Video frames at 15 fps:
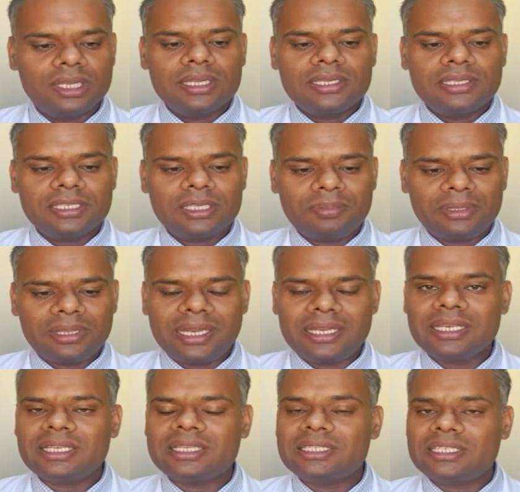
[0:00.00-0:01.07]

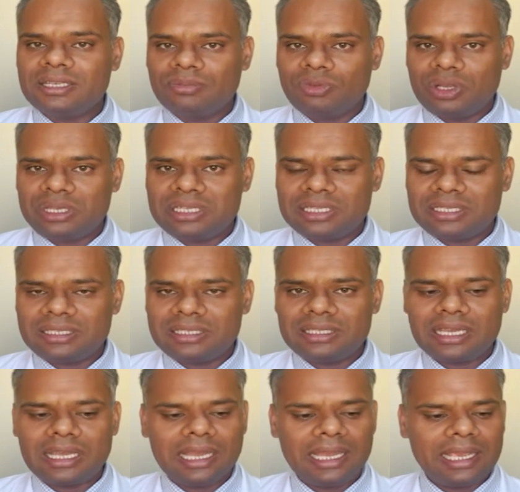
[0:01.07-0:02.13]
sympathetic
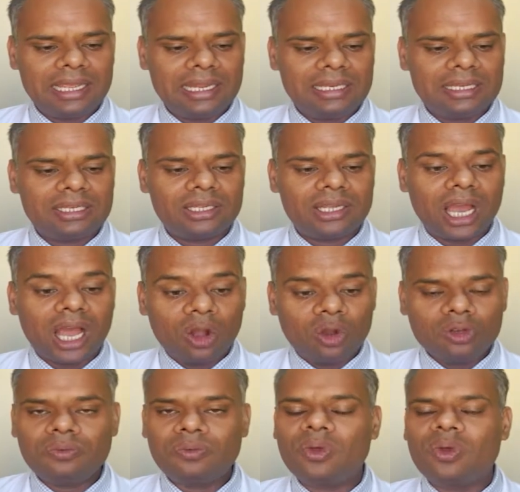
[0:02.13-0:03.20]
stimulations, and
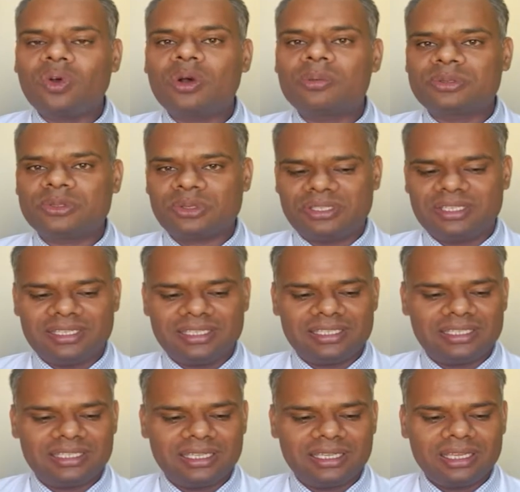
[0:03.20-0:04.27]
outflow
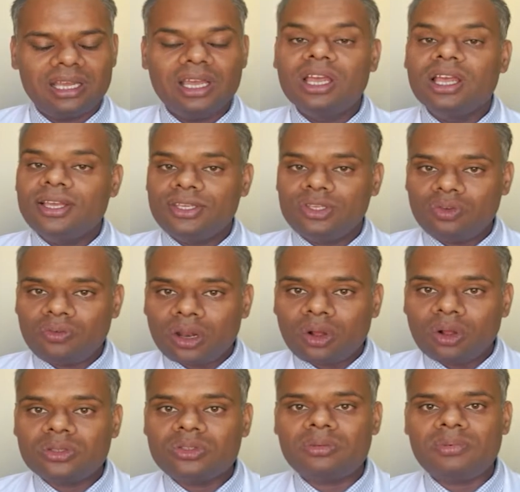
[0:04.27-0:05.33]
obstructions. You will
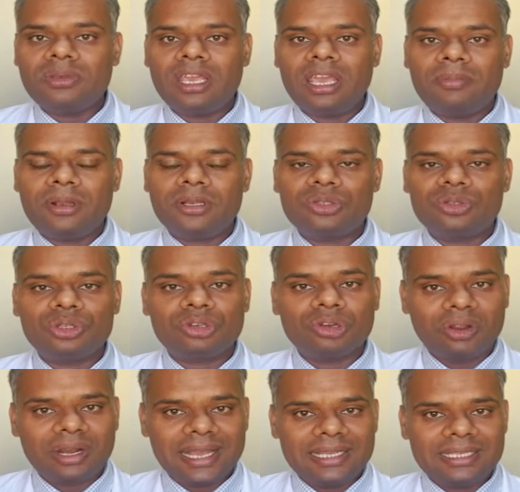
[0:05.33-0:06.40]
also be able to
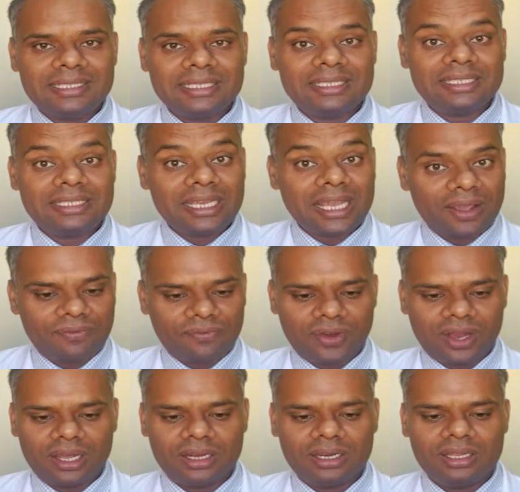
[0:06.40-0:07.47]
recognize
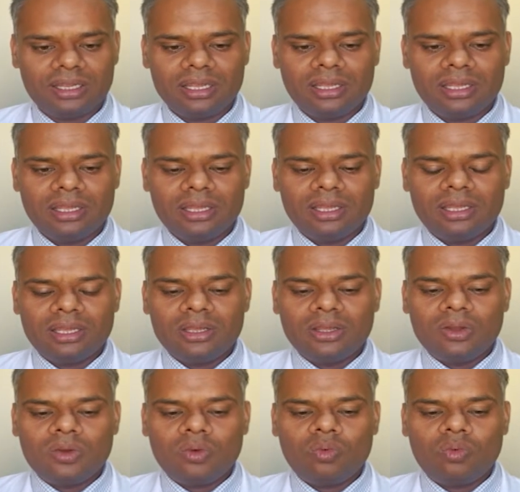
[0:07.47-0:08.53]
GFR,
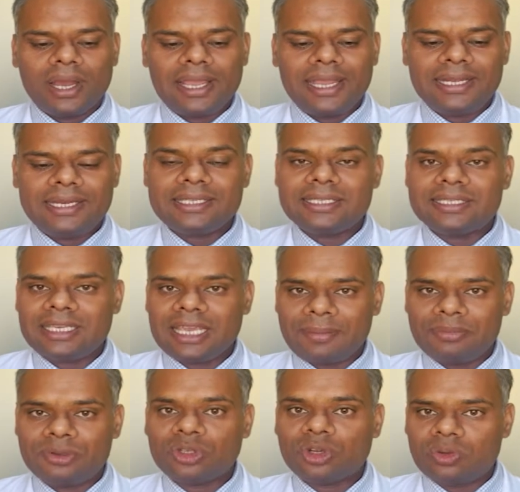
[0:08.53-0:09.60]
why it is
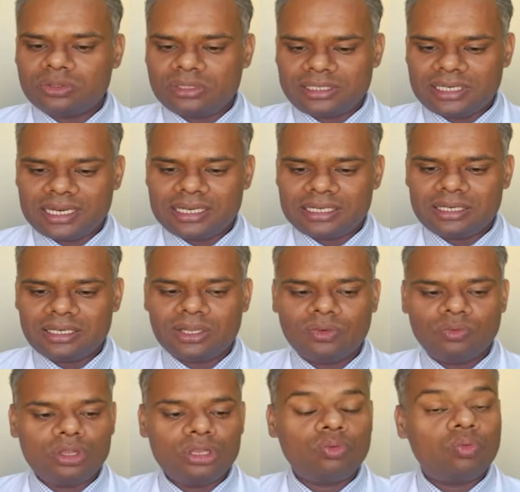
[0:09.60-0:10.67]
kept constant
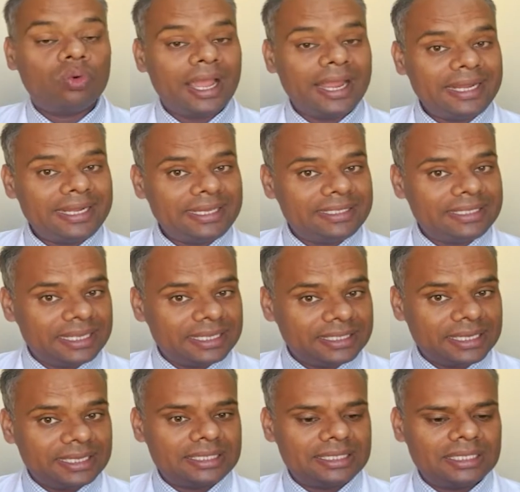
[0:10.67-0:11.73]
with wide
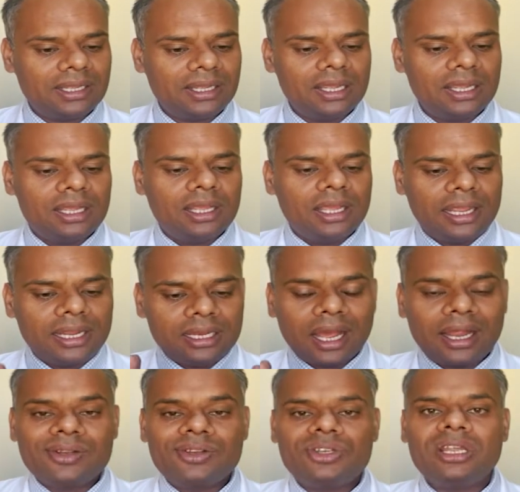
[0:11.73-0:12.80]
changes in
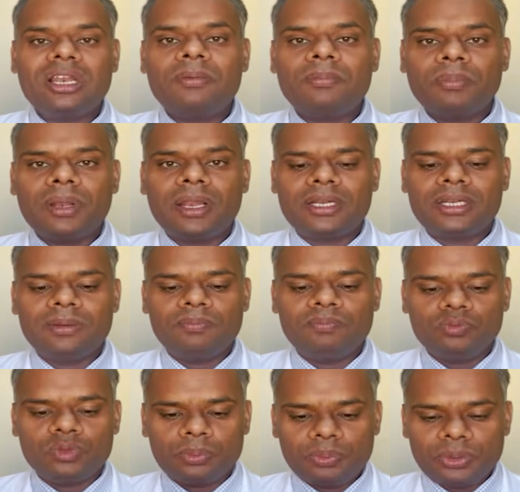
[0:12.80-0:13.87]
arterial
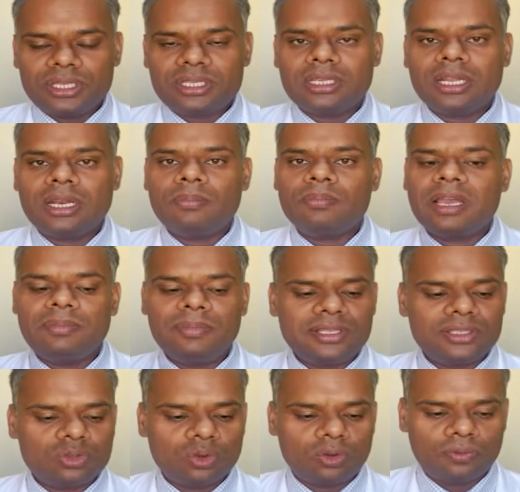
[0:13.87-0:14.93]
blood pressure by
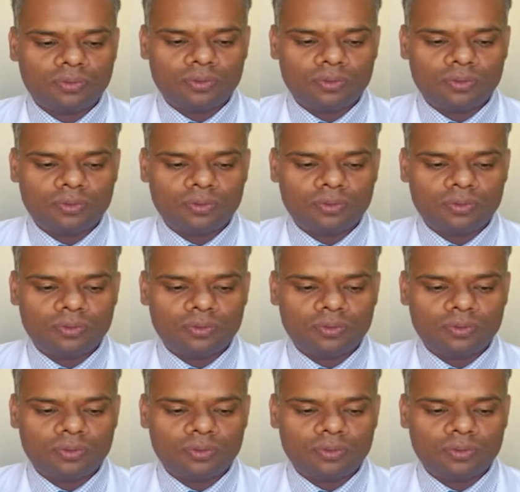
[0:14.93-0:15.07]
means of